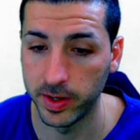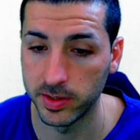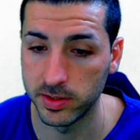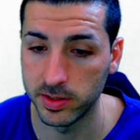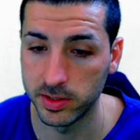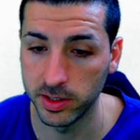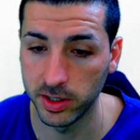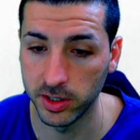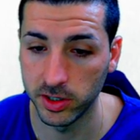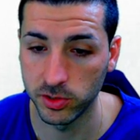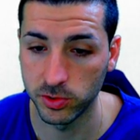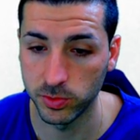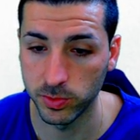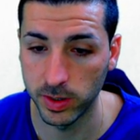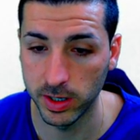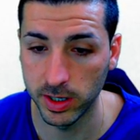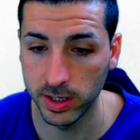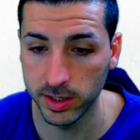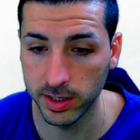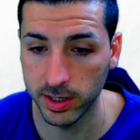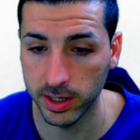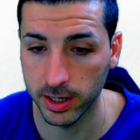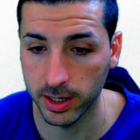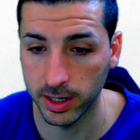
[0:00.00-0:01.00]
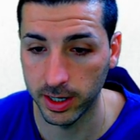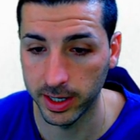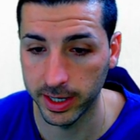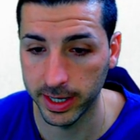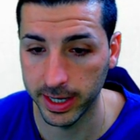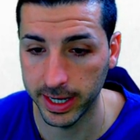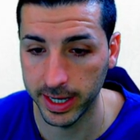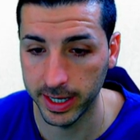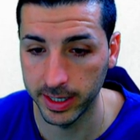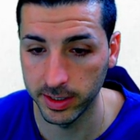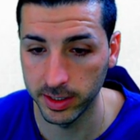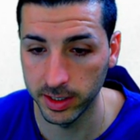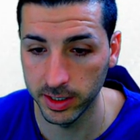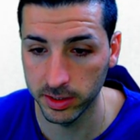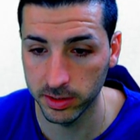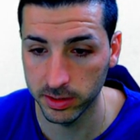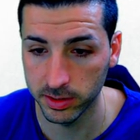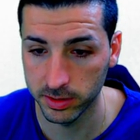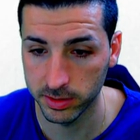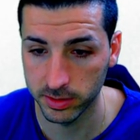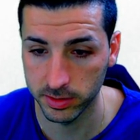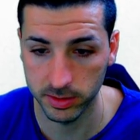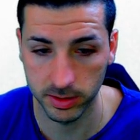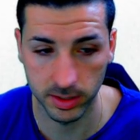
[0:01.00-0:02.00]
series 1, I click edit,
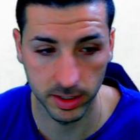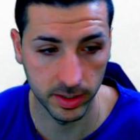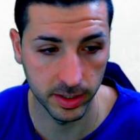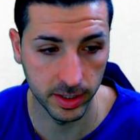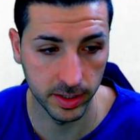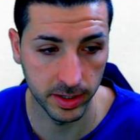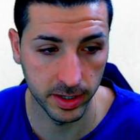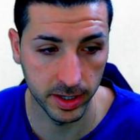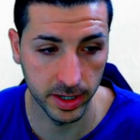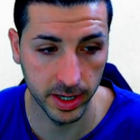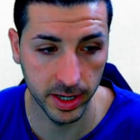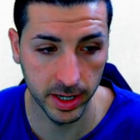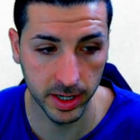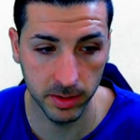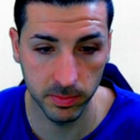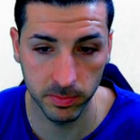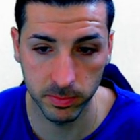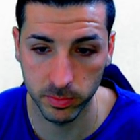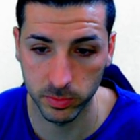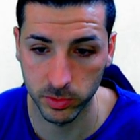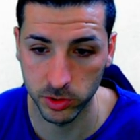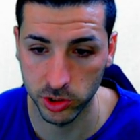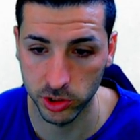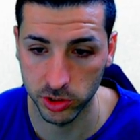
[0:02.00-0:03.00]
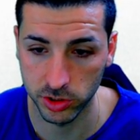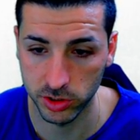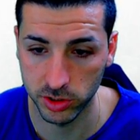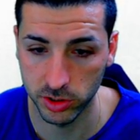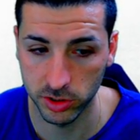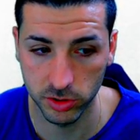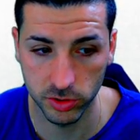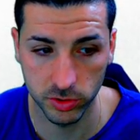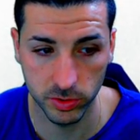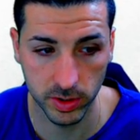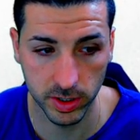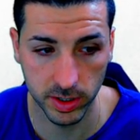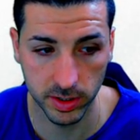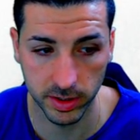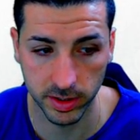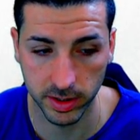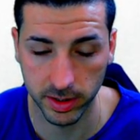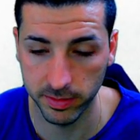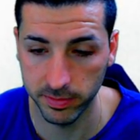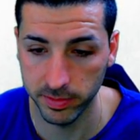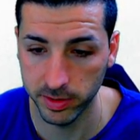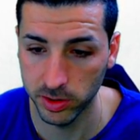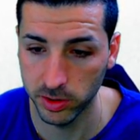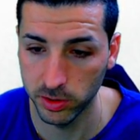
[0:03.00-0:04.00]
and then the name, which is this one, the
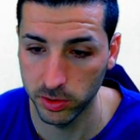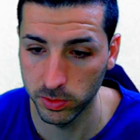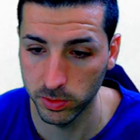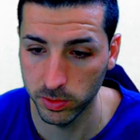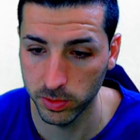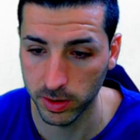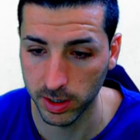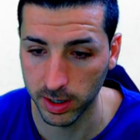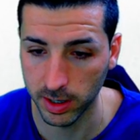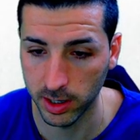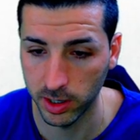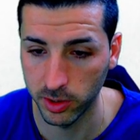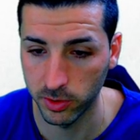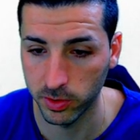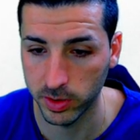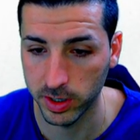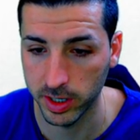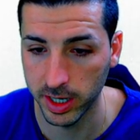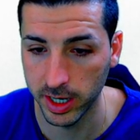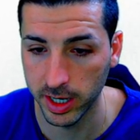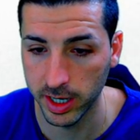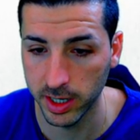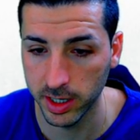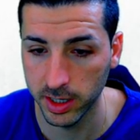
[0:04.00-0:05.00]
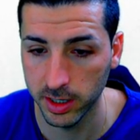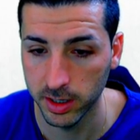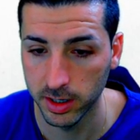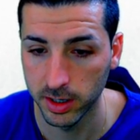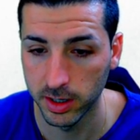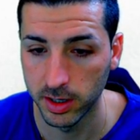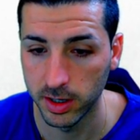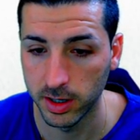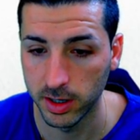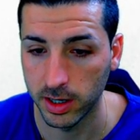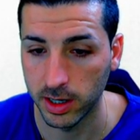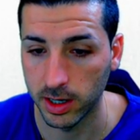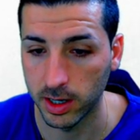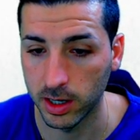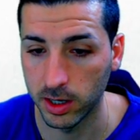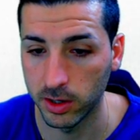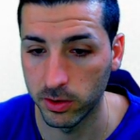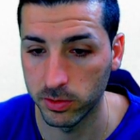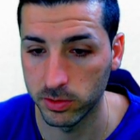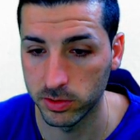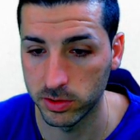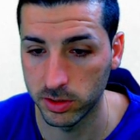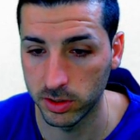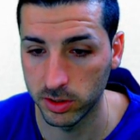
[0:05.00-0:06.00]
revenue, I click OK. I click
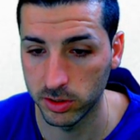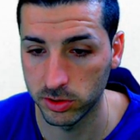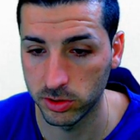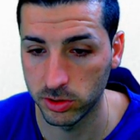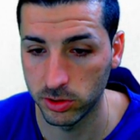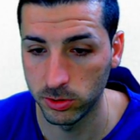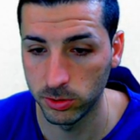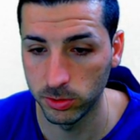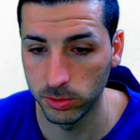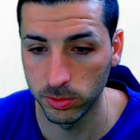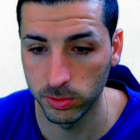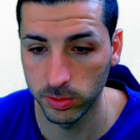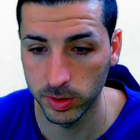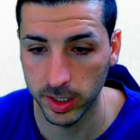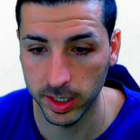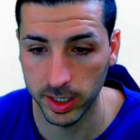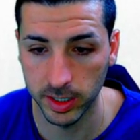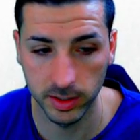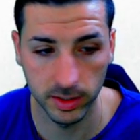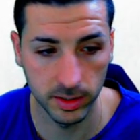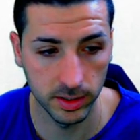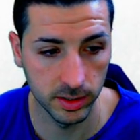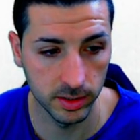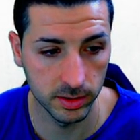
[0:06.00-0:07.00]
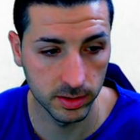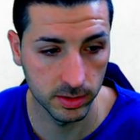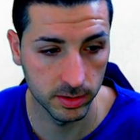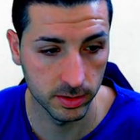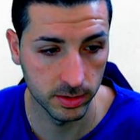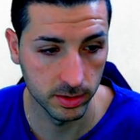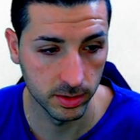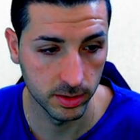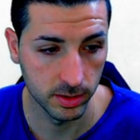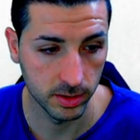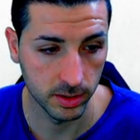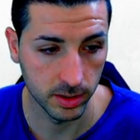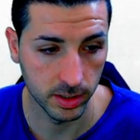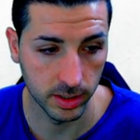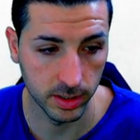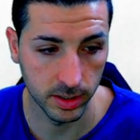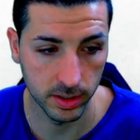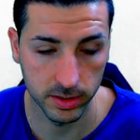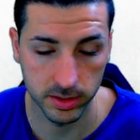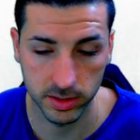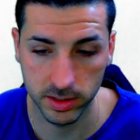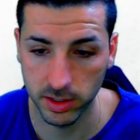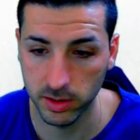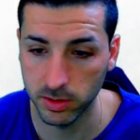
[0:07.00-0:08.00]
on series 2, edit, then the
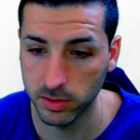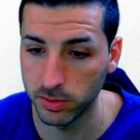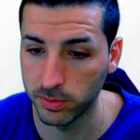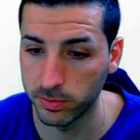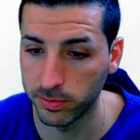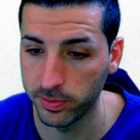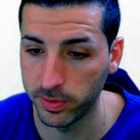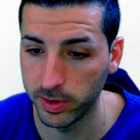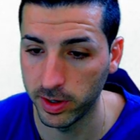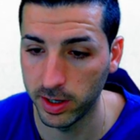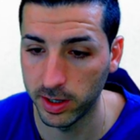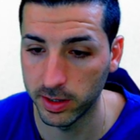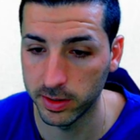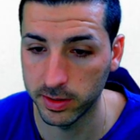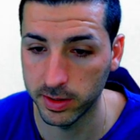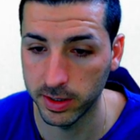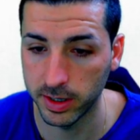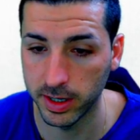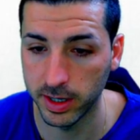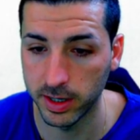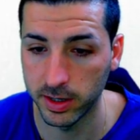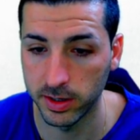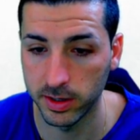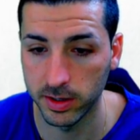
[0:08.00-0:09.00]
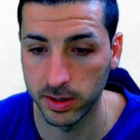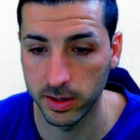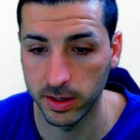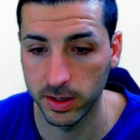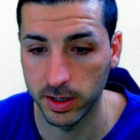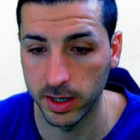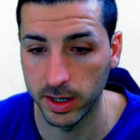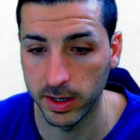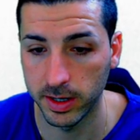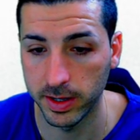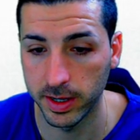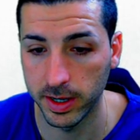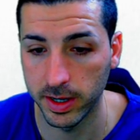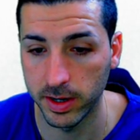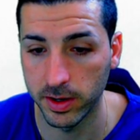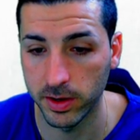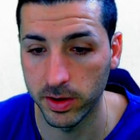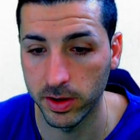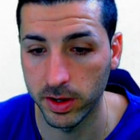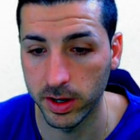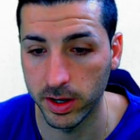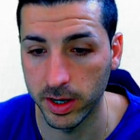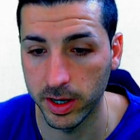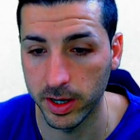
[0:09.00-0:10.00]
second field, and then
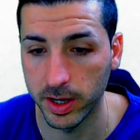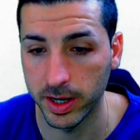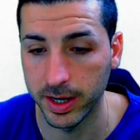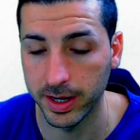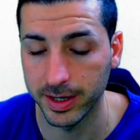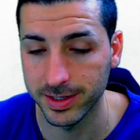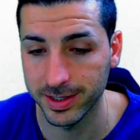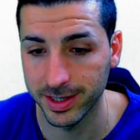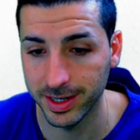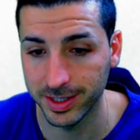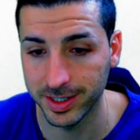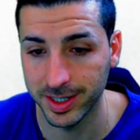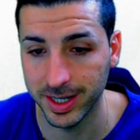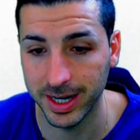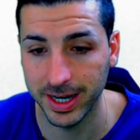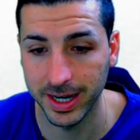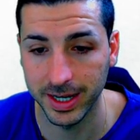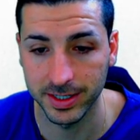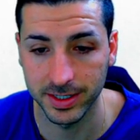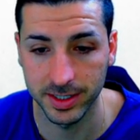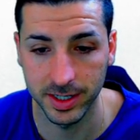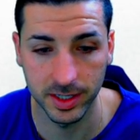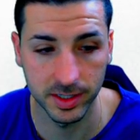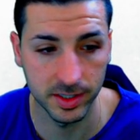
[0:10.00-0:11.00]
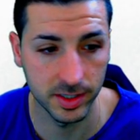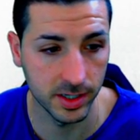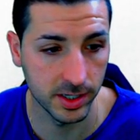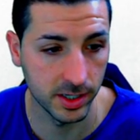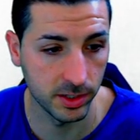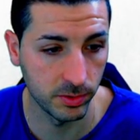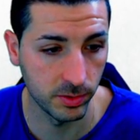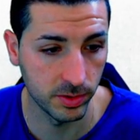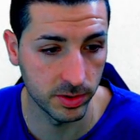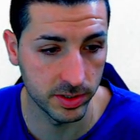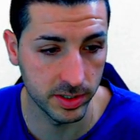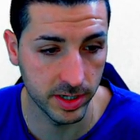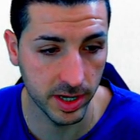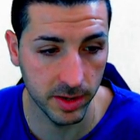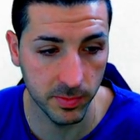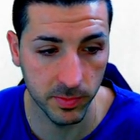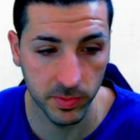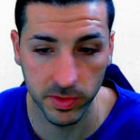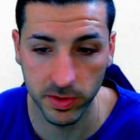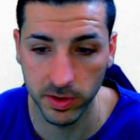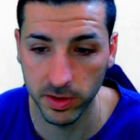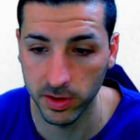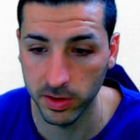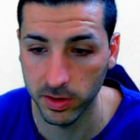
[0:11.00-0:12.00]
etc. etc. I do the same
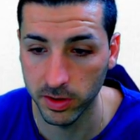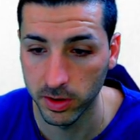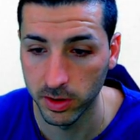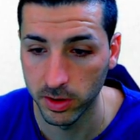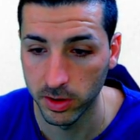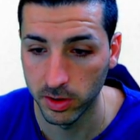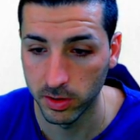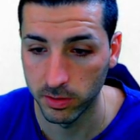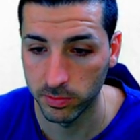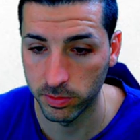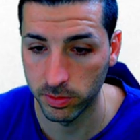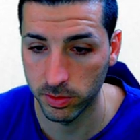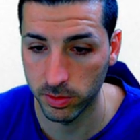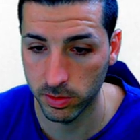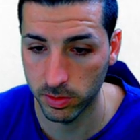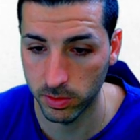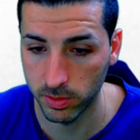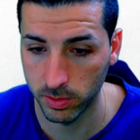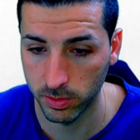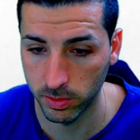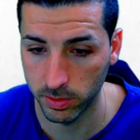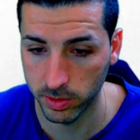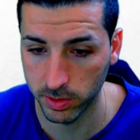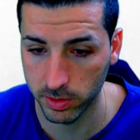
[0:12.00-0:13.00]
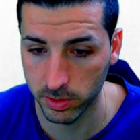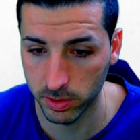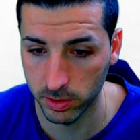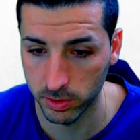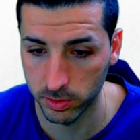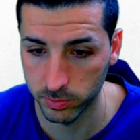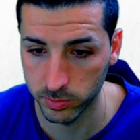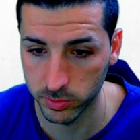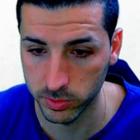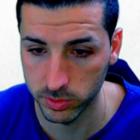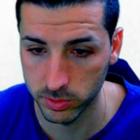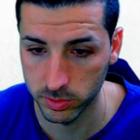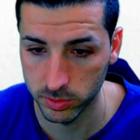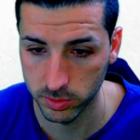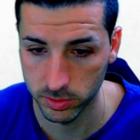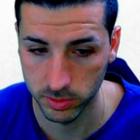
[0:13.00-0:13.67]
thing for all the columns.